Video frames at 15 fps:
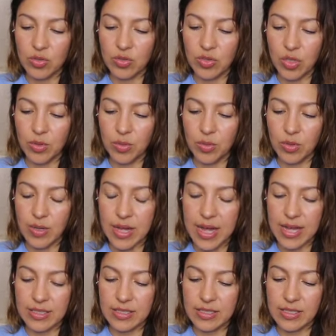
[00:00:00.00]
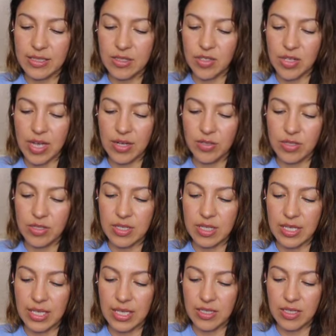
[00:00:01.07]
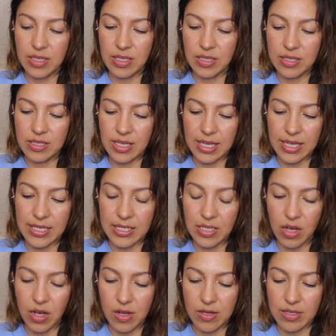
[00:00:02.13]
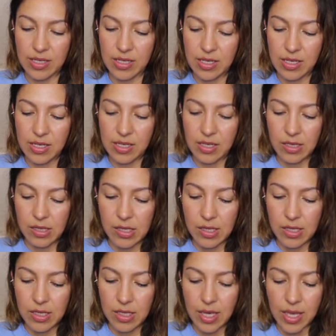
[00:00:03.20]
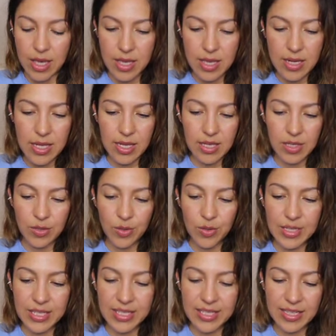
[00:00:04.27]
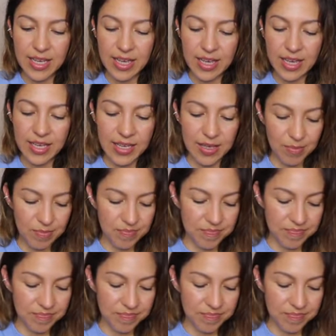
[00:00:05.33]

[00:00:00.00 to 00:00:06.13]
Double Act Shadow Stick in Dusk and Dawn, and including a